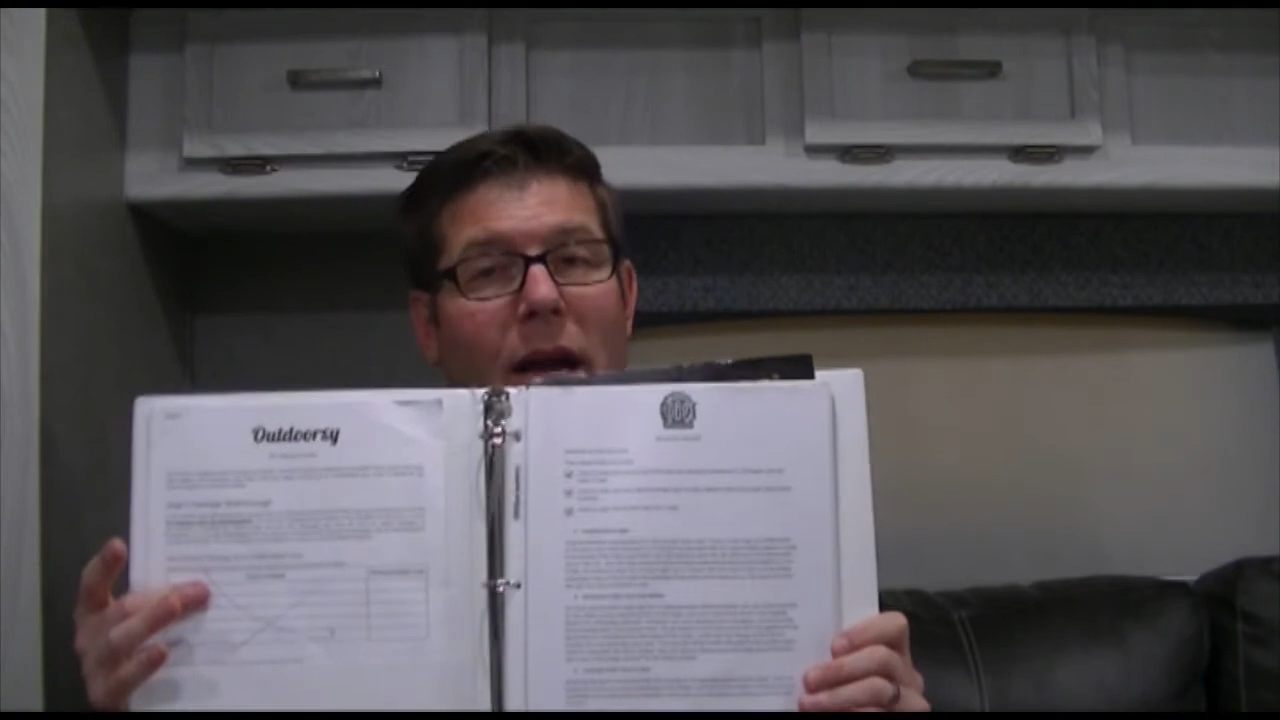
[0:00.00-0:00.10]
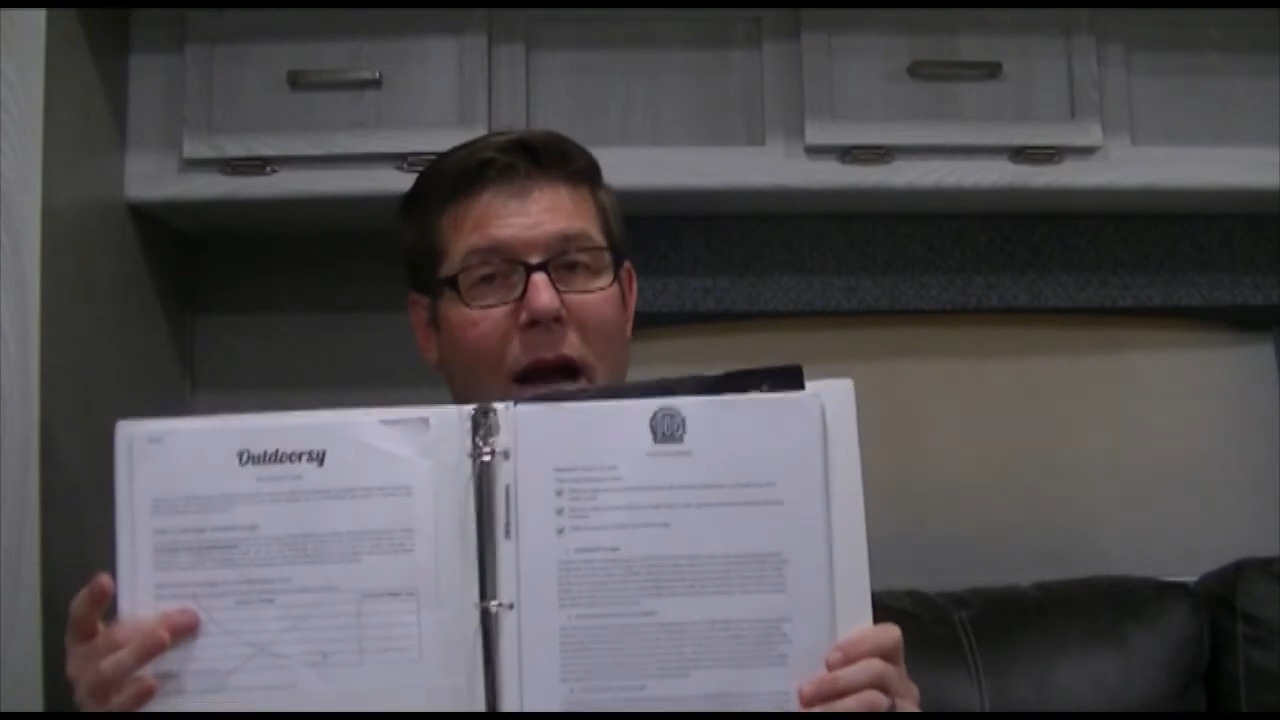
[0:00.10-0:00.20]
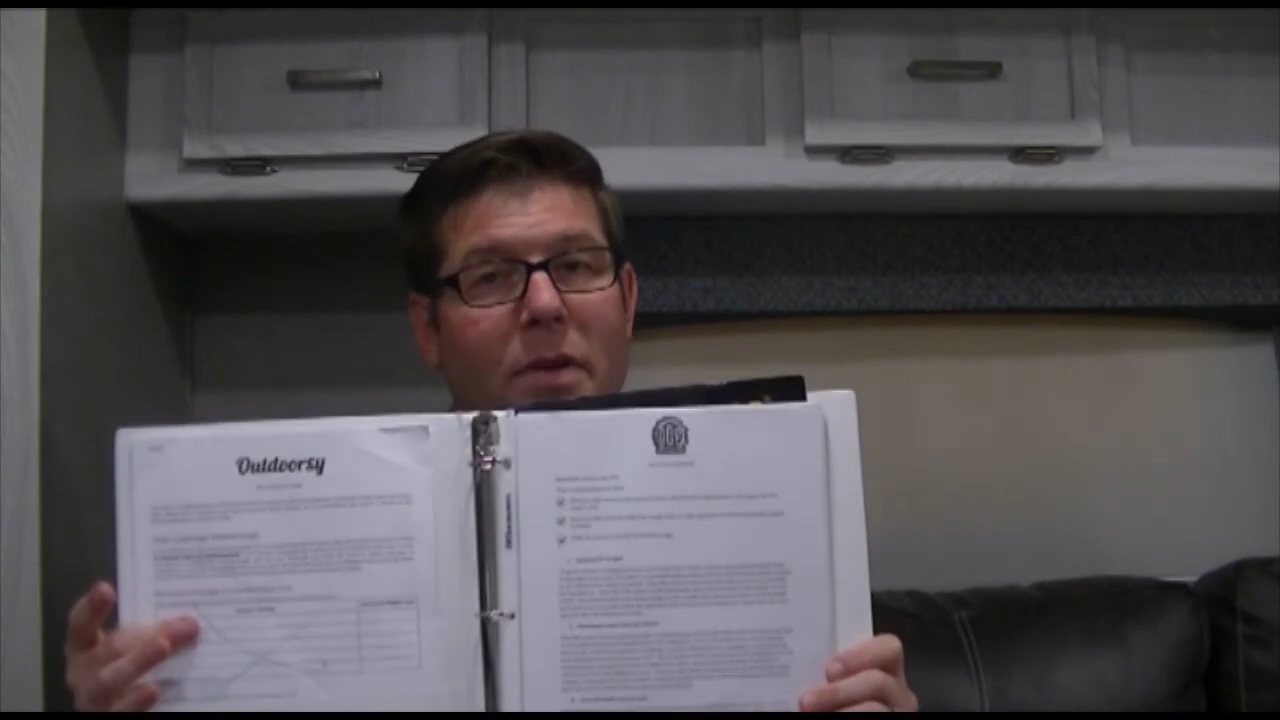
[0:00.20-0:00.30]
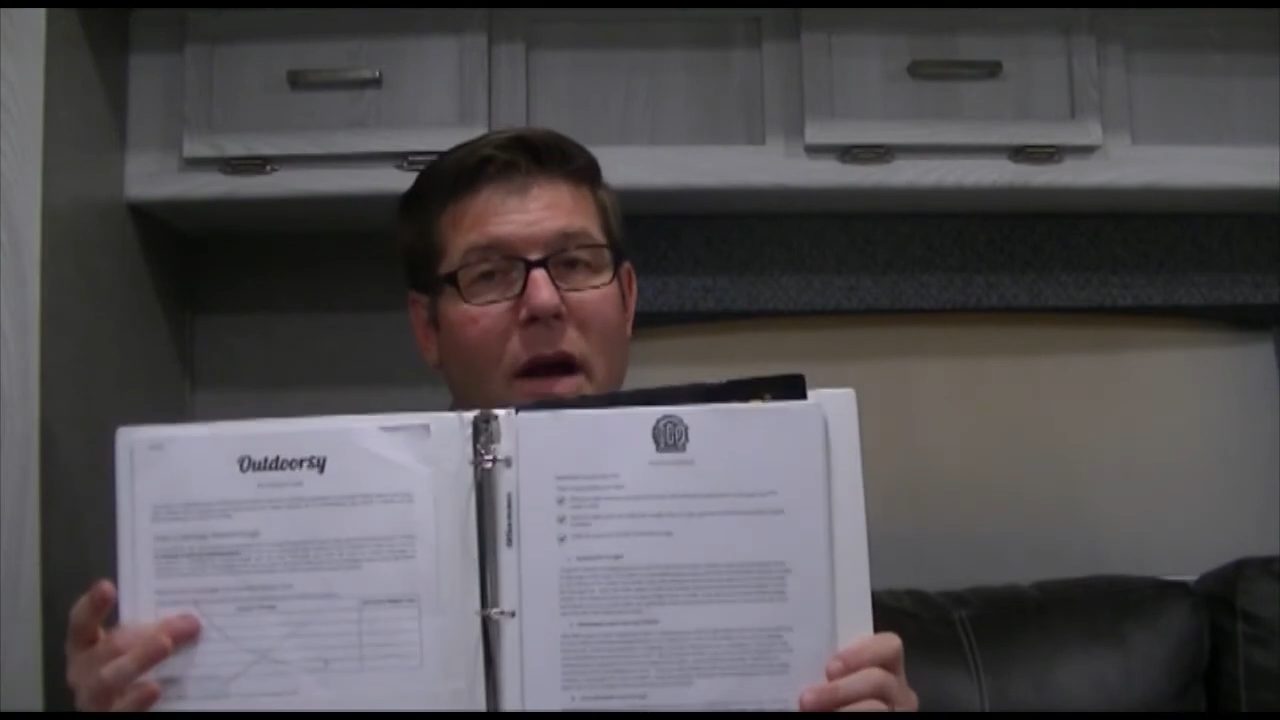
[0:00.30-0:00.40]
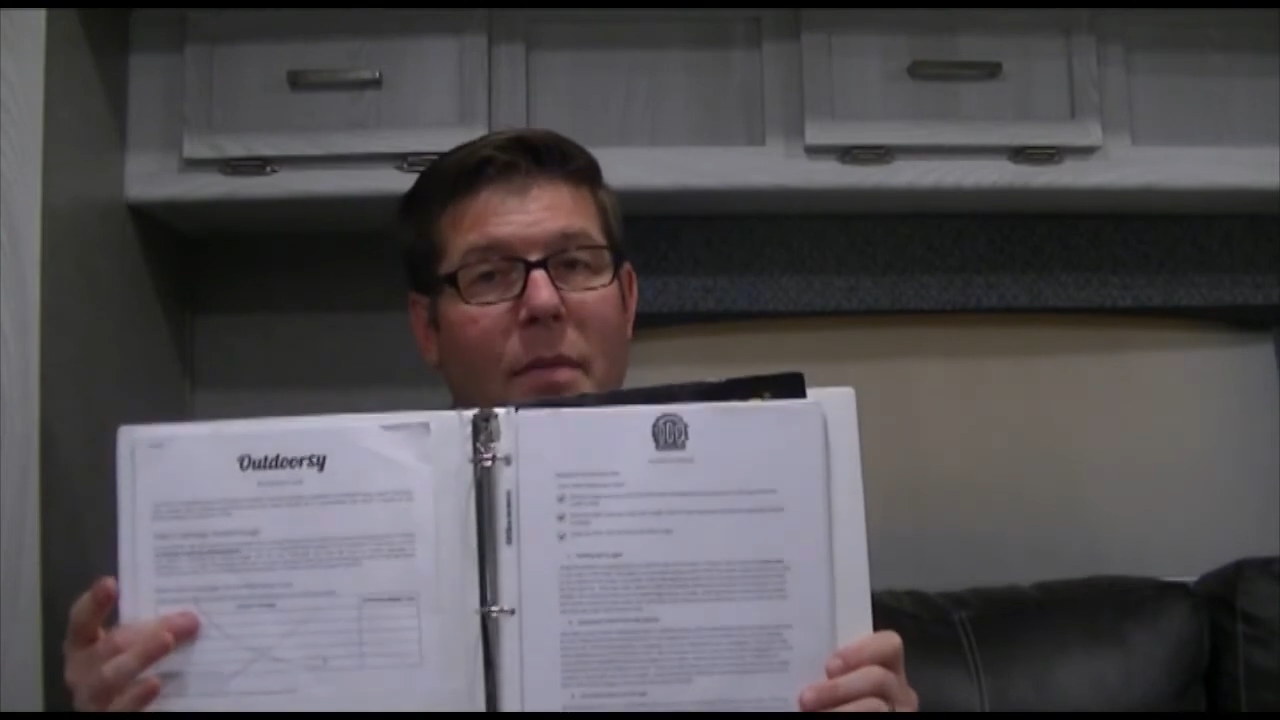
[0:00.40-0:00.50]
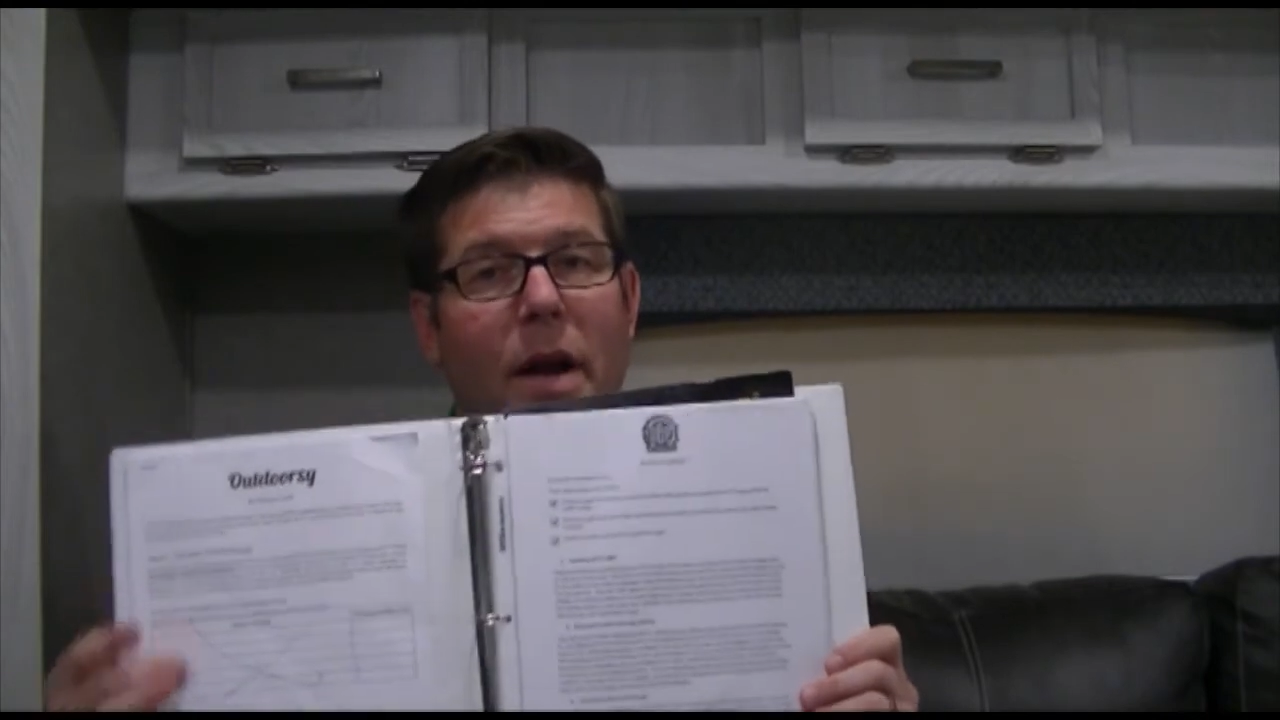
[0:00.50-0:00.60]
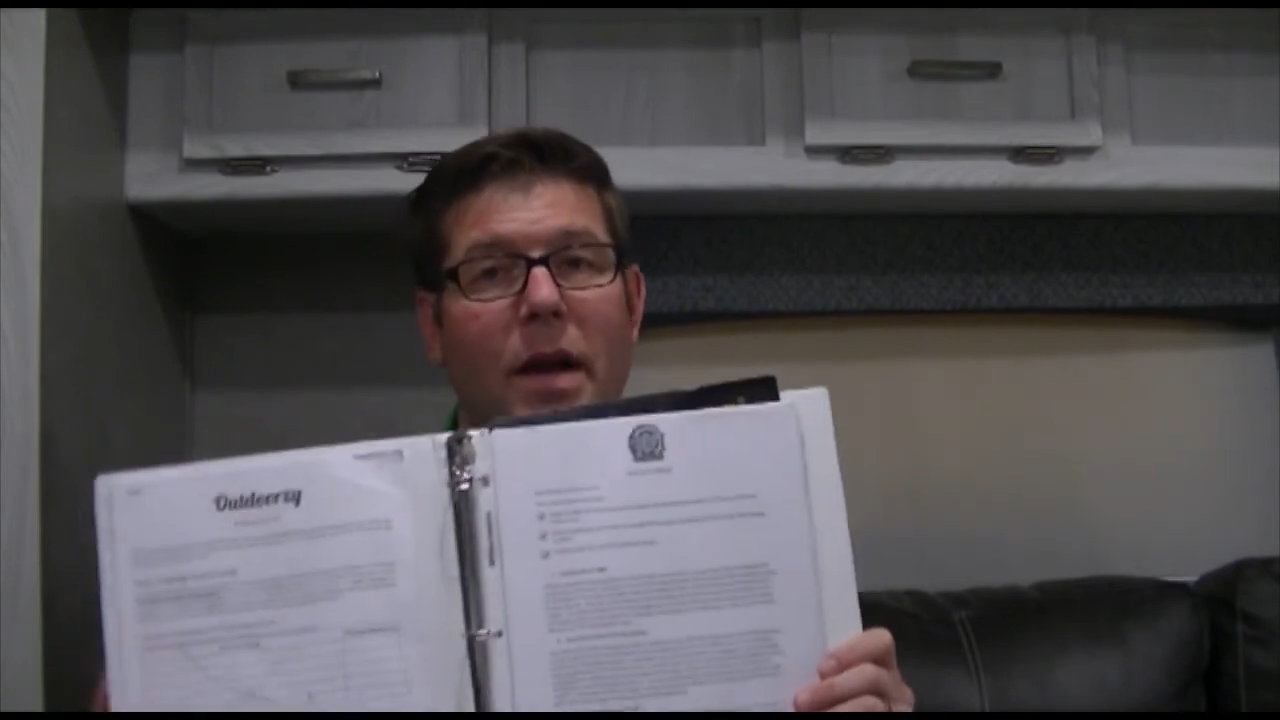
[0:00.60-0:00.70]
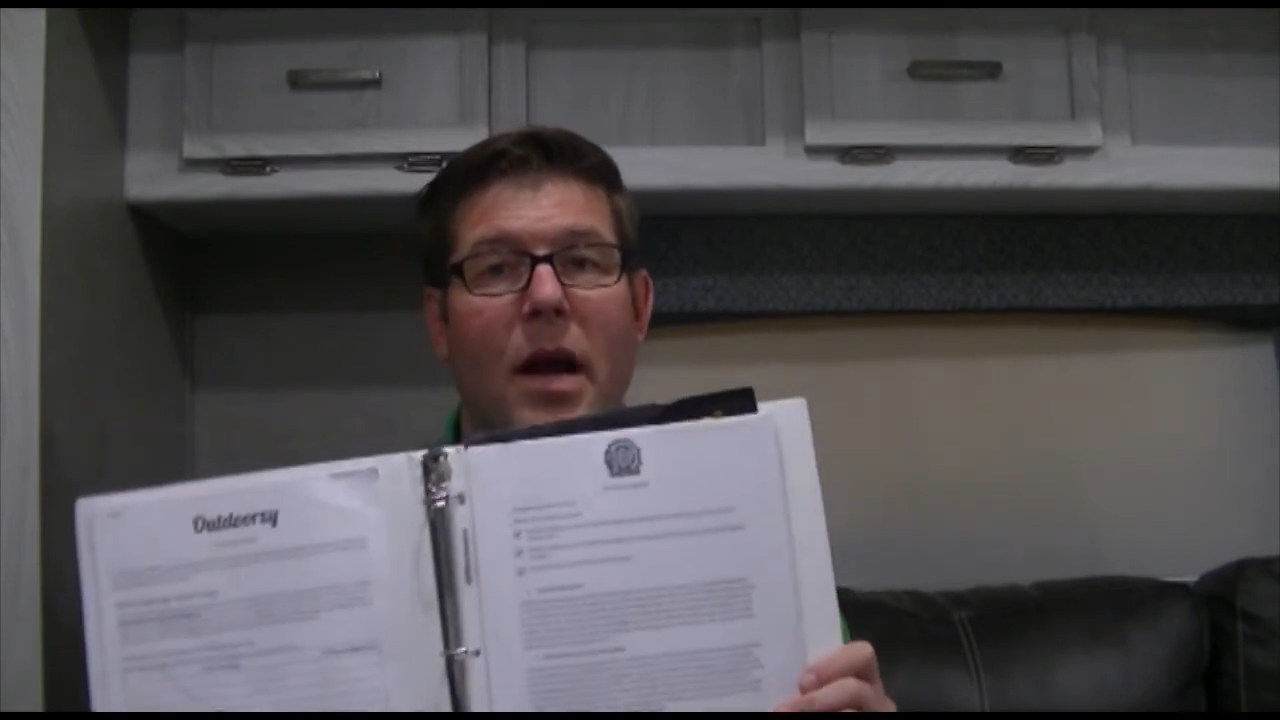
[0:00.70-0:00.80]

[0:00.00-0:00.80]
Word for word: I've got my